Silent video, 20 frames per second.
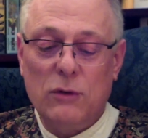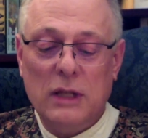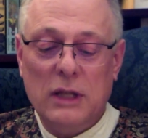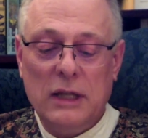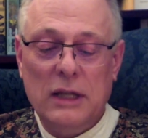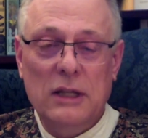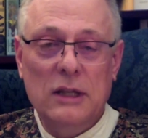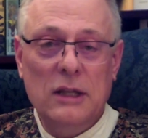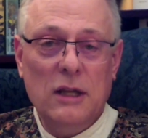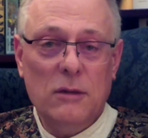
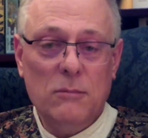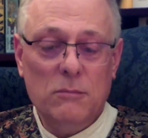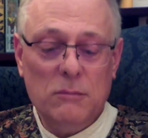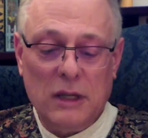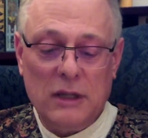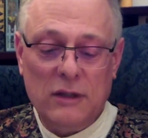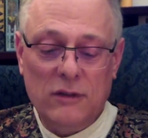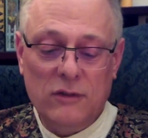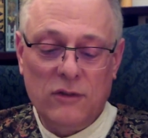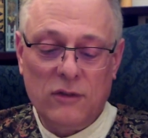in their
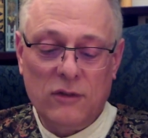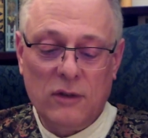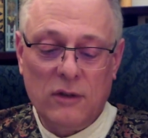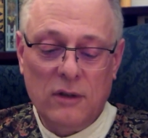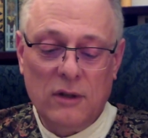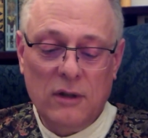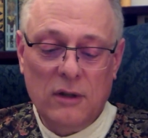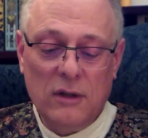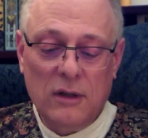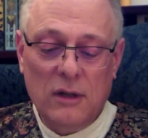midst,
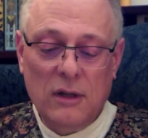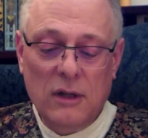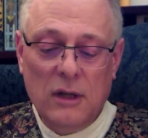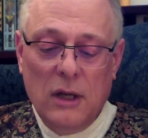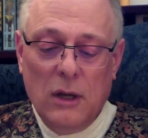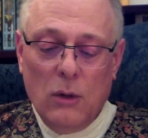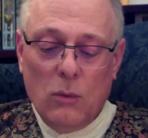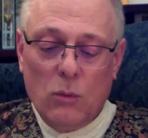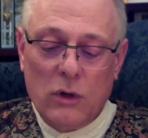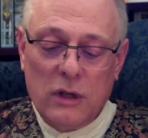
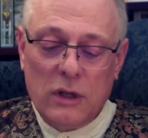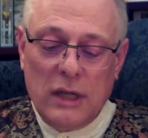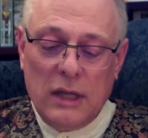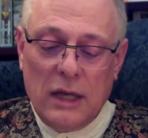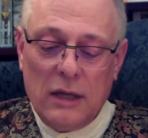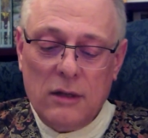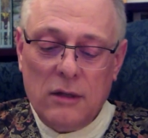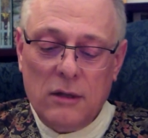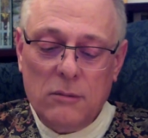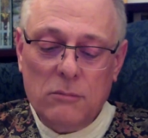were
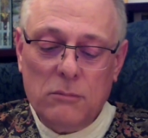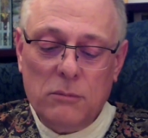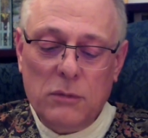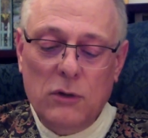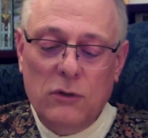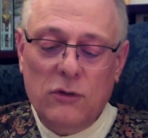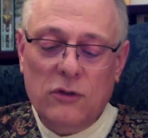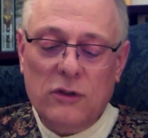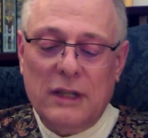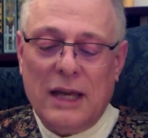yet
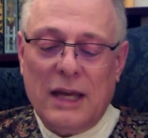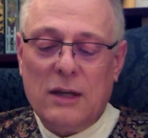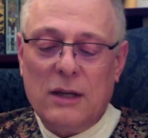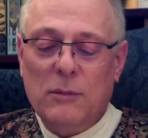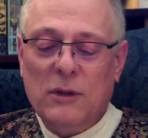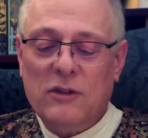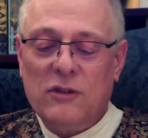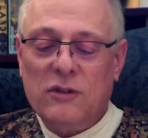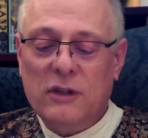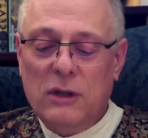
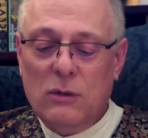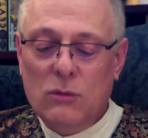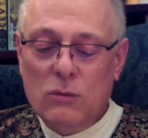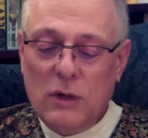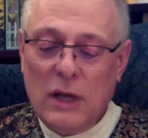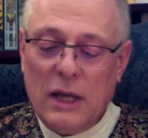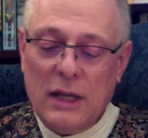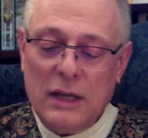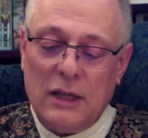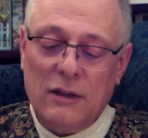pusillanimously
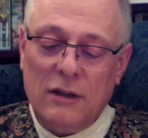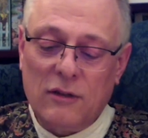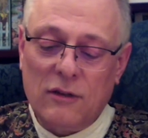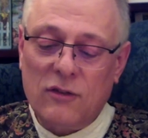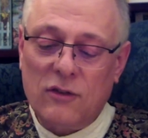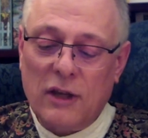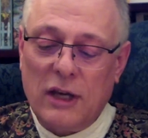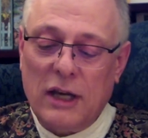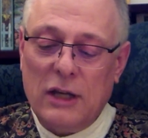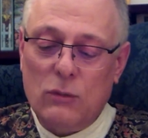ready to
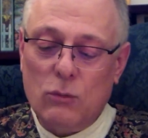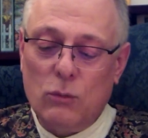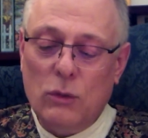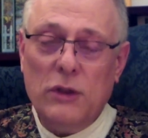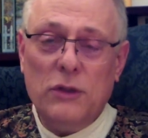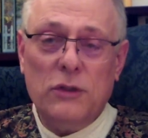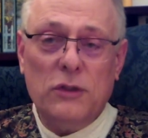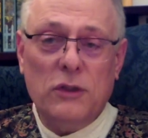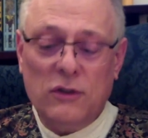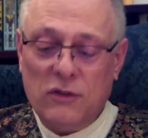side
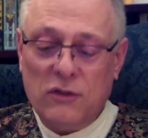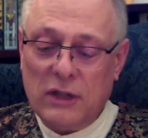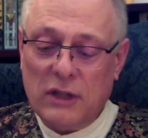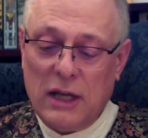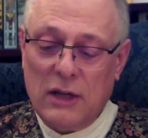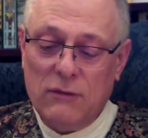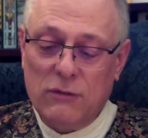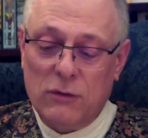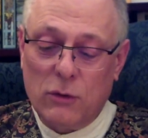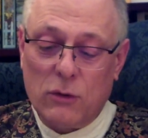with the
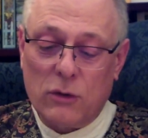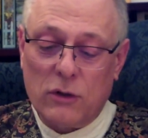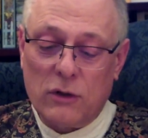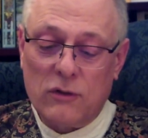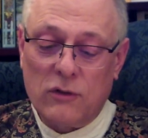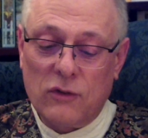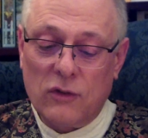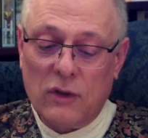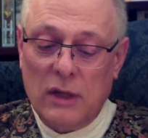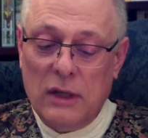slave
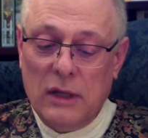lords